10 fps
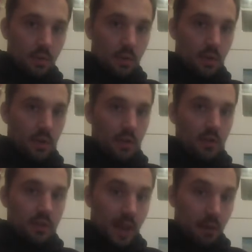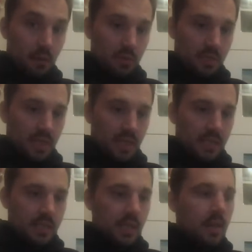or a narrow
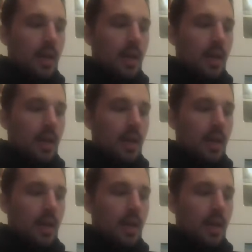stance.